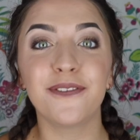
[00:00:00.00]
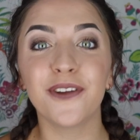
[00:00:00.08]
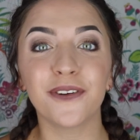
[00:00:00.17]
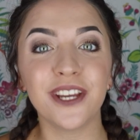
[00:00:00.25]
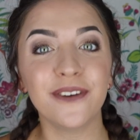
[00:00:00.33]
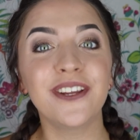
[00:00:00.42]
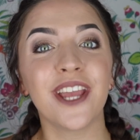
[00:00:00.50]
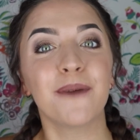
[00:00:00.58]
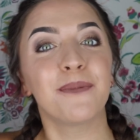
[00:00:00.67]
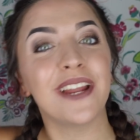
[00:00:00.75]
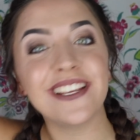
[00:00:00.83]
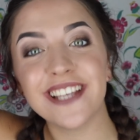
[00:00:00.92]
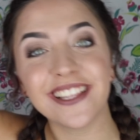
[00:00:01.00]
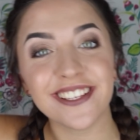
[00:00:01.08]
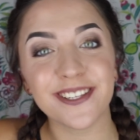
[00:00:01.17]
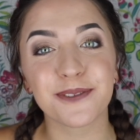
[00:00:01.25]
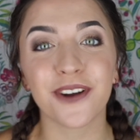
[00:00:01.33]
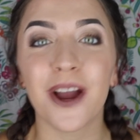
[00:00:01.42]
if you're new here, please hit
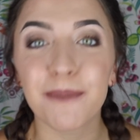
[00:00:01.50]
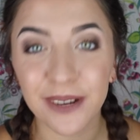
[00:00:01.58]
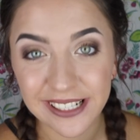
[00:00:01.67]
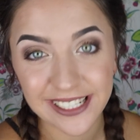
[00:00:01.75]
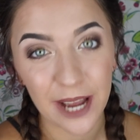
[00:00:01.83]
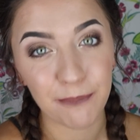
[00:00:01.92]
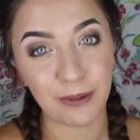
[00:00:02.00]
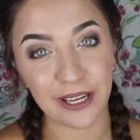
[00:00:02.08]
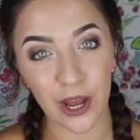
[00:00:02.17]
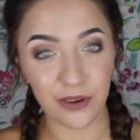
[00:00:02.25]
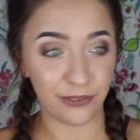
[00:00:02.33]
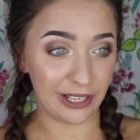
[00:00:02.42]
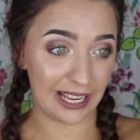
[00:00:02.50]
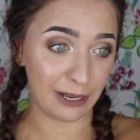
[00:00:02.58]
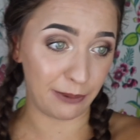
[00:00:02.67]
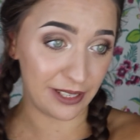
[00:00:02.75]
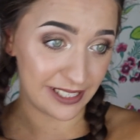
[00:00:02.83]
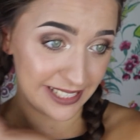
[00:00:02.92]
the subscribe button down below if you
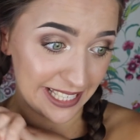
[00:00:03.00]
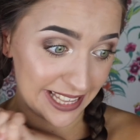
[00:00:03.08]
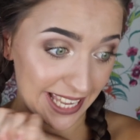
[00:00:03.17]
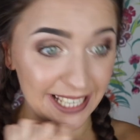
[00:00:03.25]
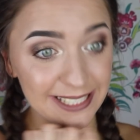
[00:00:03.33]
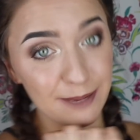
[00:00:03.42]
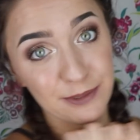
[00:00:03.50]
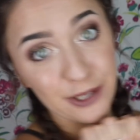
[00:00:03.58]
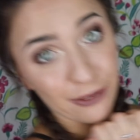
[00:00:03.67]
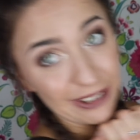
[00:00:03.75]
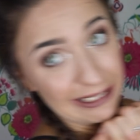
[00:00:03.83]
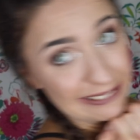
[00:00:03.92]
like what you see, that is, I'm sorry.